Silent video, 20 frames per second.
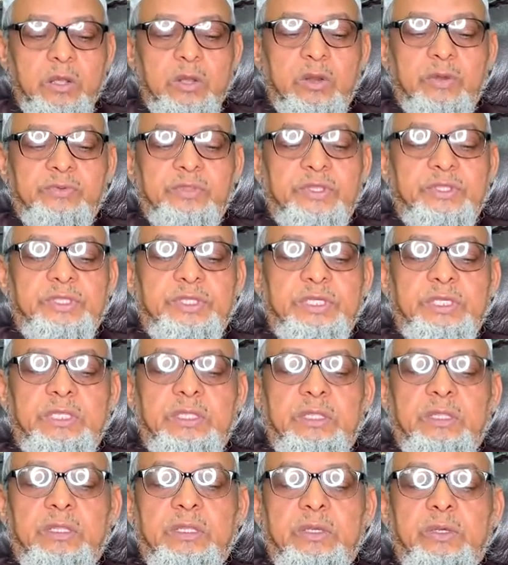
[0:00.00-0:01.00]
of the
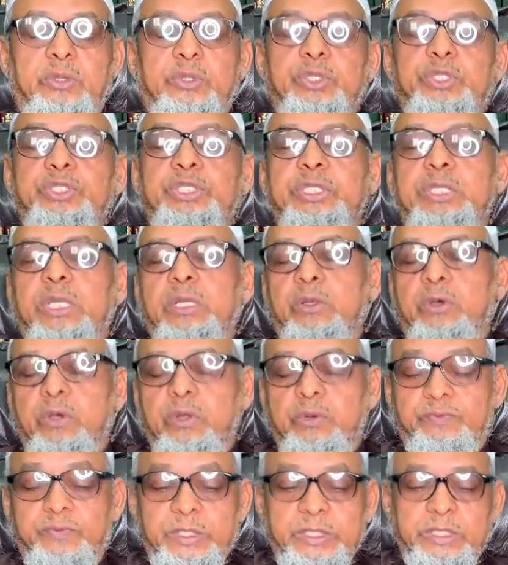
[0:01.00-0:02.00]
three original
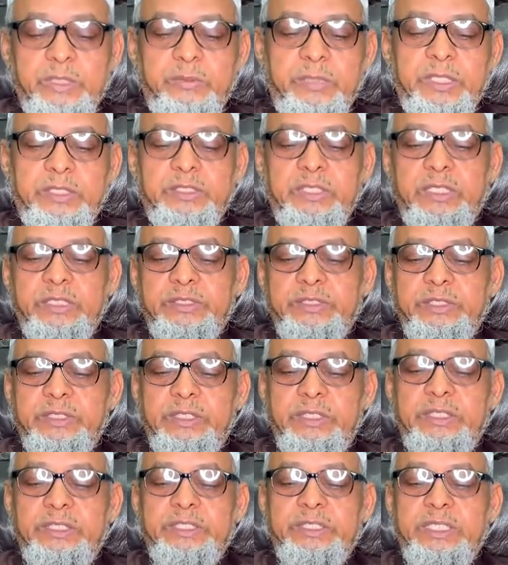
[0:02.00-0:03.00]
or fundamentals
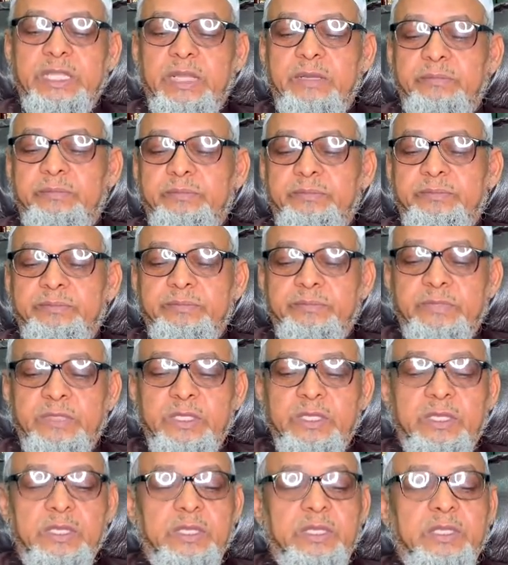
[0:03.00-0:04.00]
in Islam
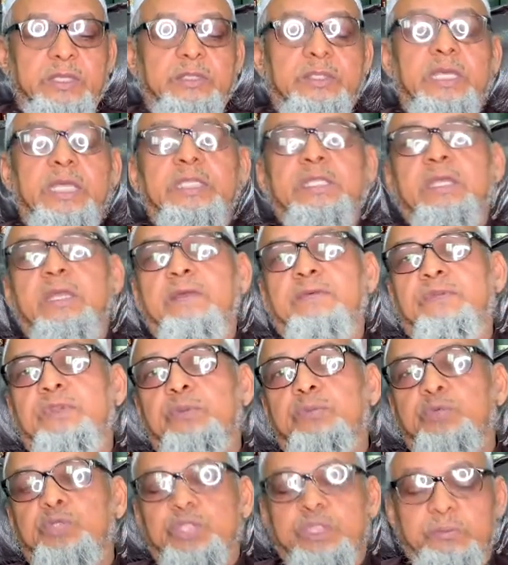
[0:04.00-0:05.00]
that every
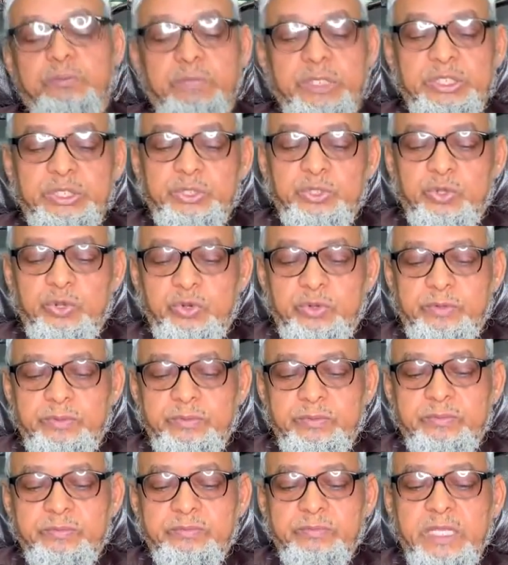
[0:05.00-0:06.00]
Muslim must know
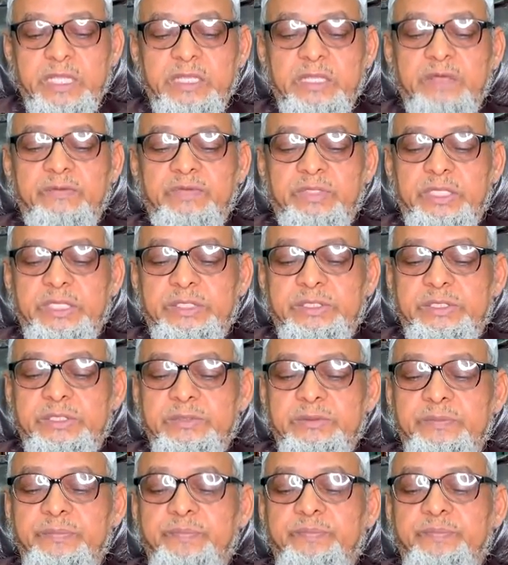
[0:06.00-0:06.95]
by evidence,